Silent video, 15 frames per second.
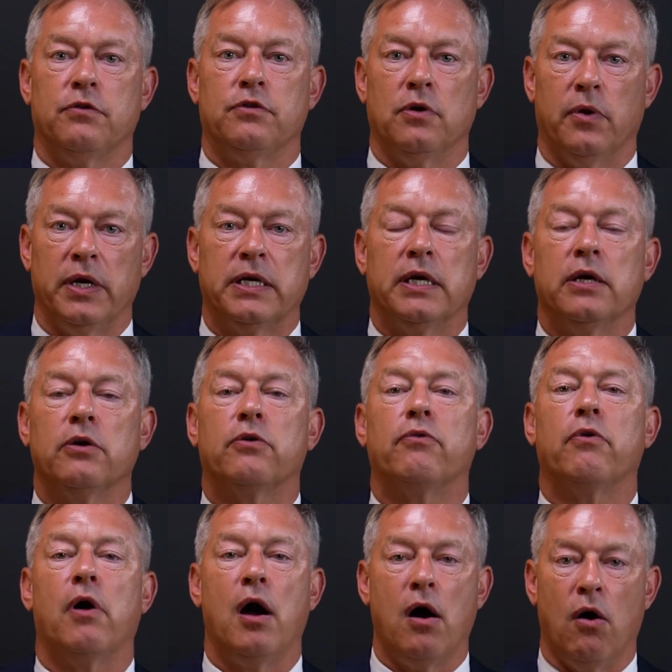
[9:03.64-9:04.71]
so it can
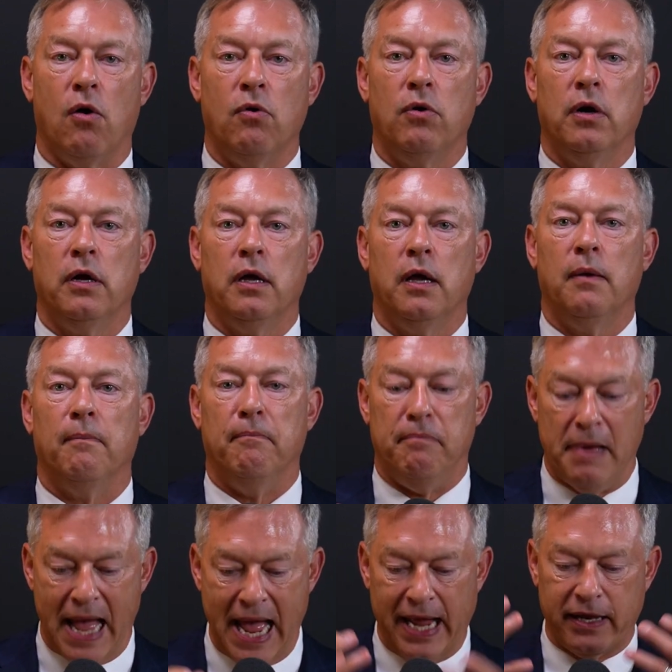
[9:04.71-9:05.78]
grow
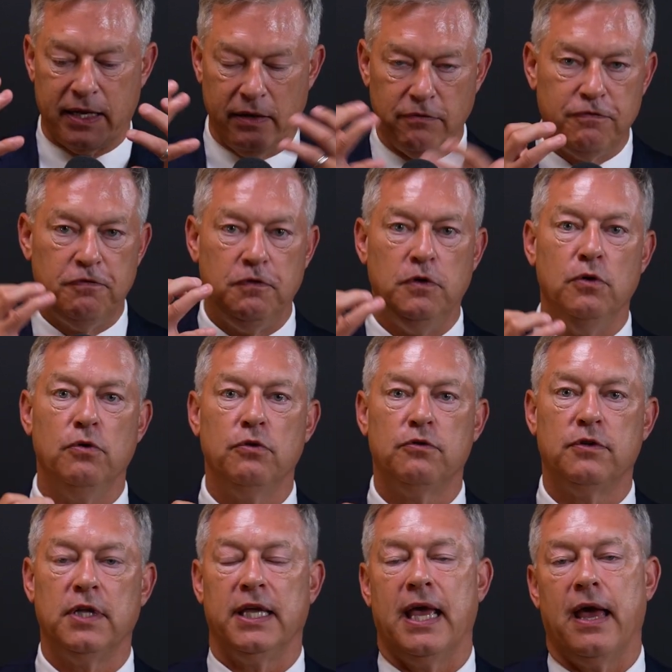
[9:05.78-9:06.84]
back and fuse
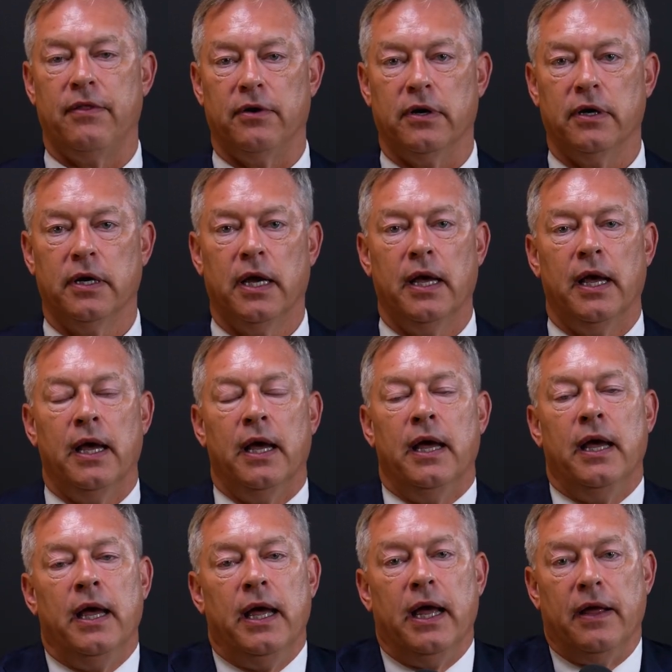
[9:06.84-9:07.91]
together.
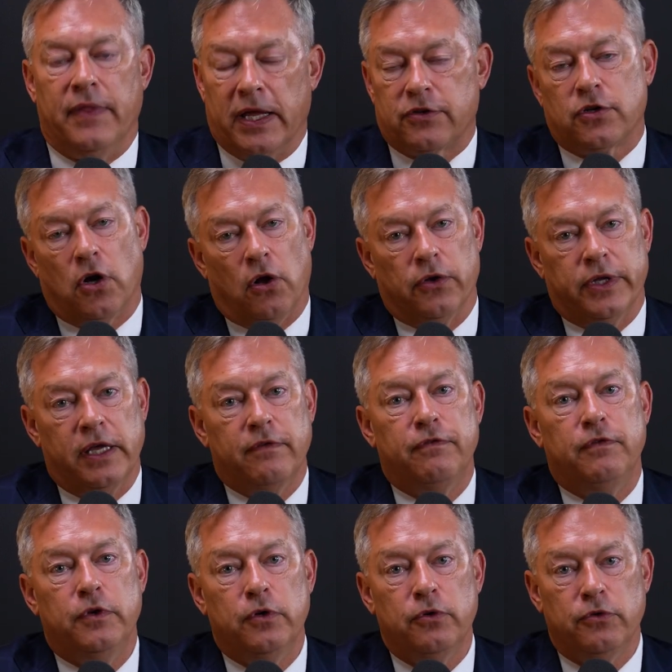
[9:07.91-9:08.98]
And that's called a
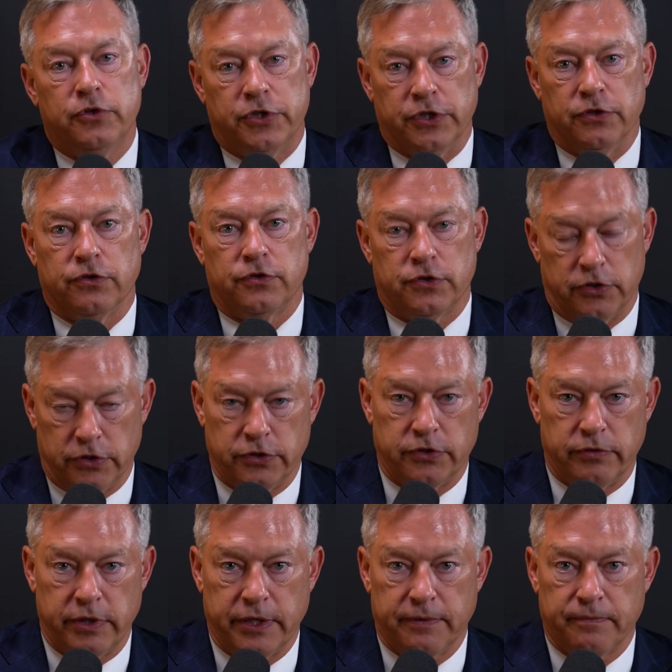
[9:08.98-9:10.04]
fusion
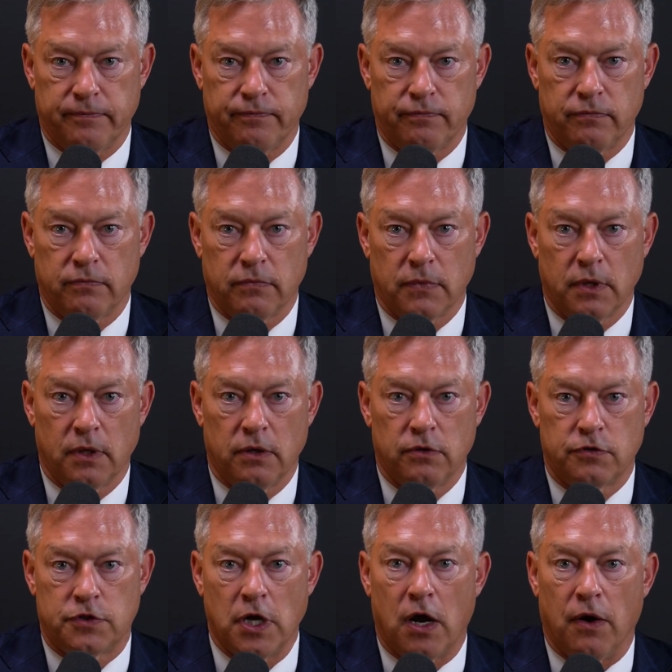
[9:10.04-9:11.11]
surgery.
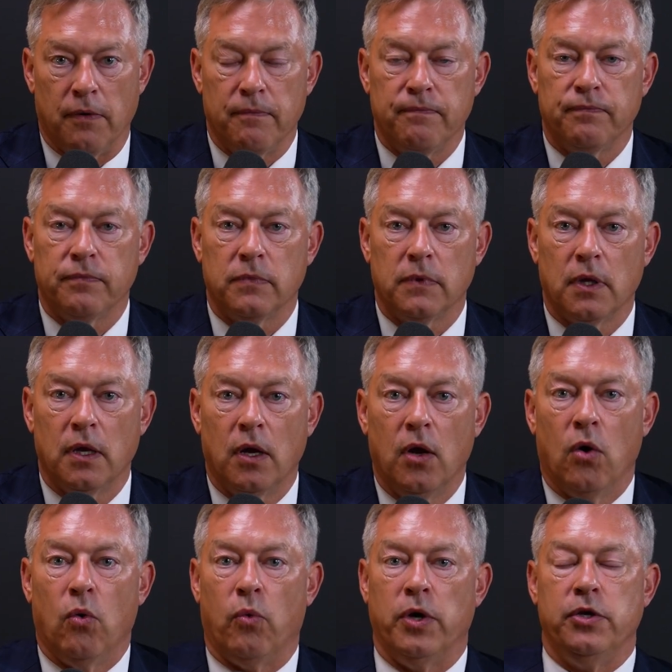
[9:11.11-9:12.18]
So
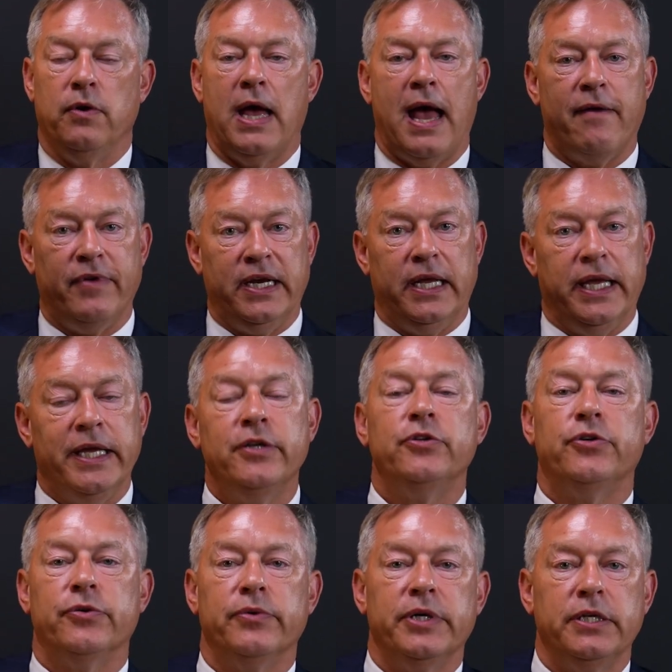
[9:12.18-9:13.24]
when you have an
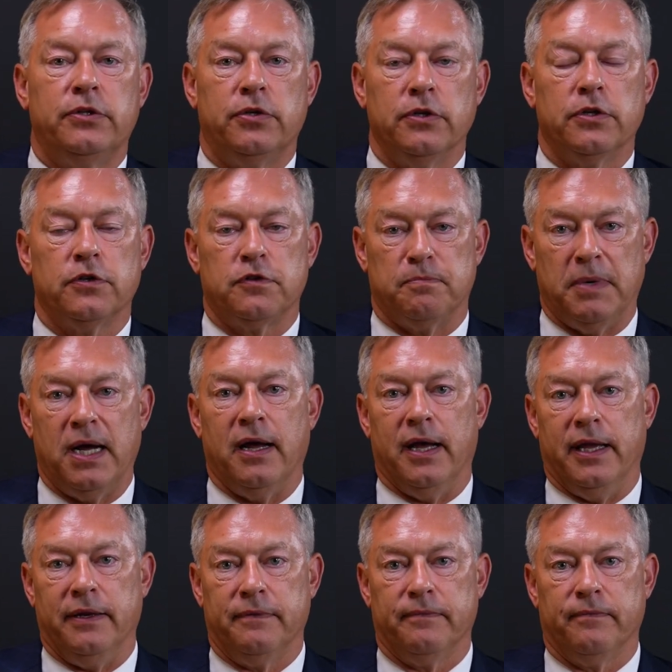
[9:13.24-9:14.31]
injury to the
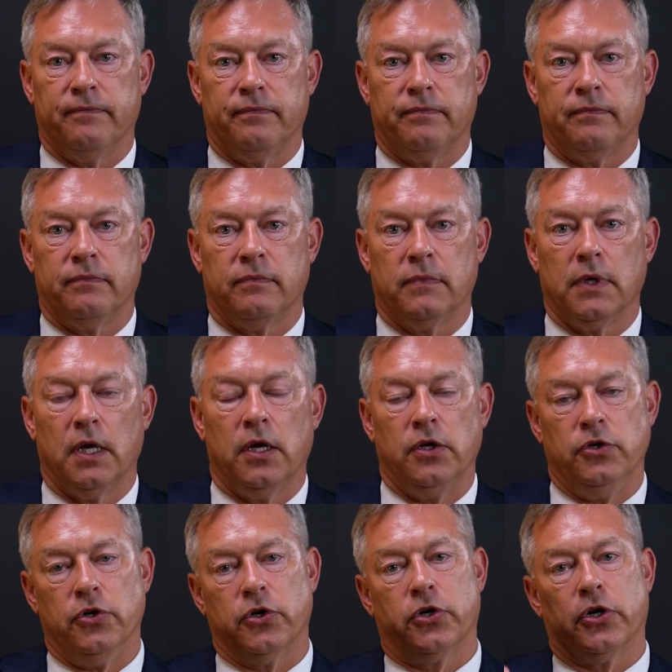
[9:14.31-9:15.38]
spine,
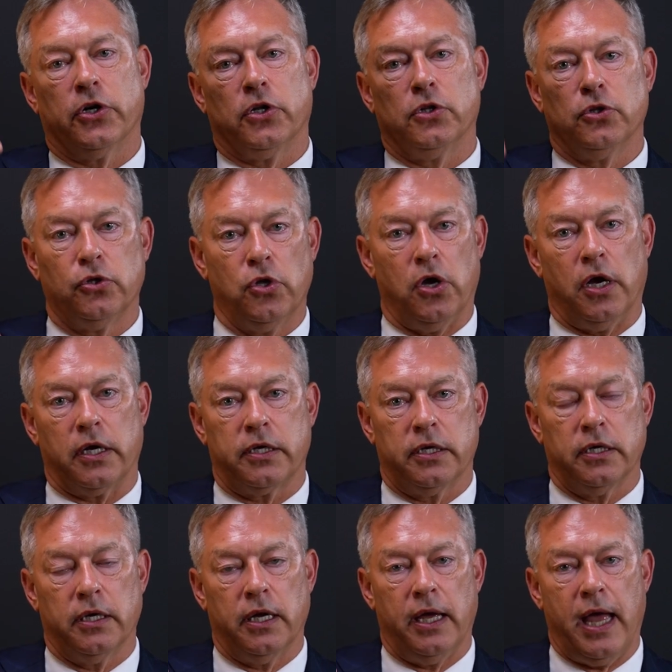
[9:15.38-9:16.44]
you're going to look
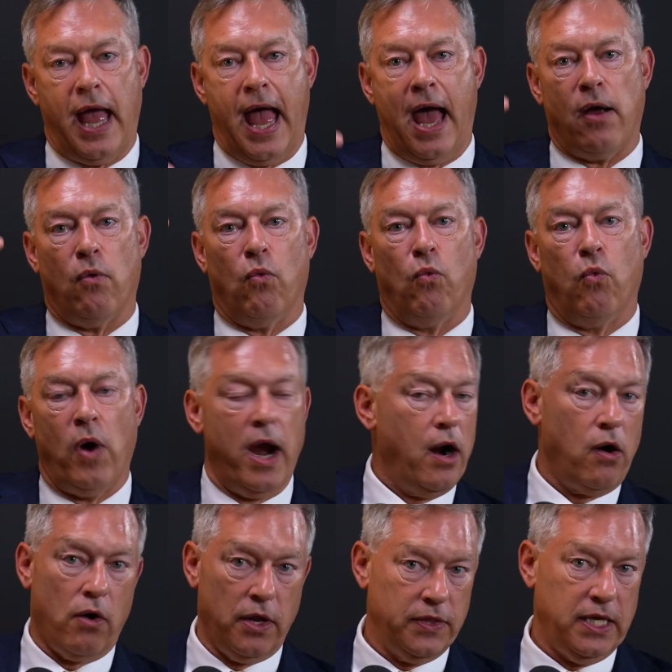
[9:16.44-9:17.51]
at
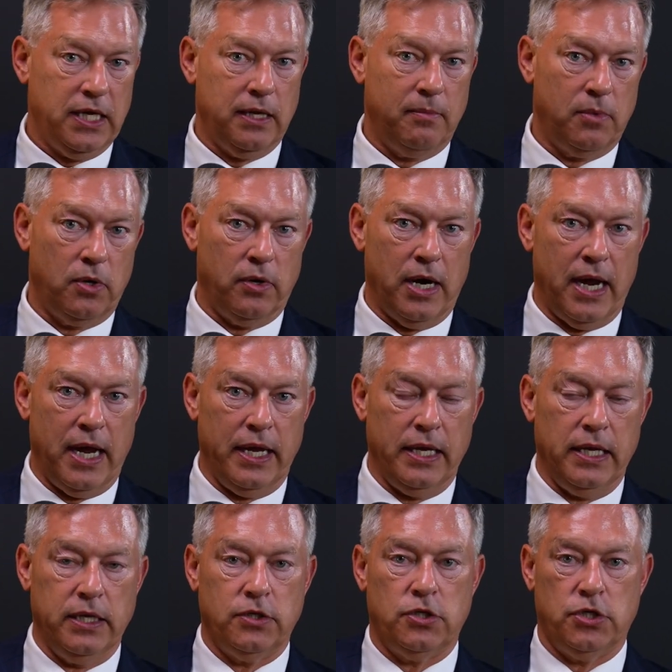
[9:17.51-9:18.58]
where on the
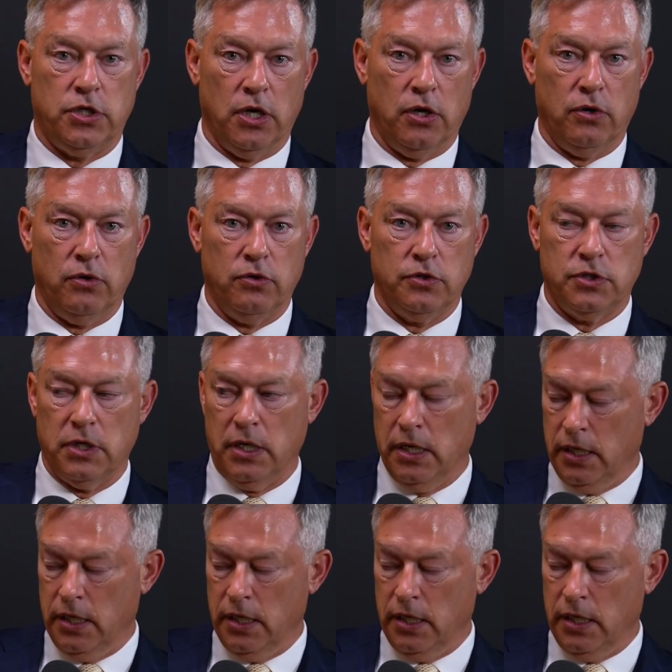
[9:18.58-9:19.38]
MRI it shows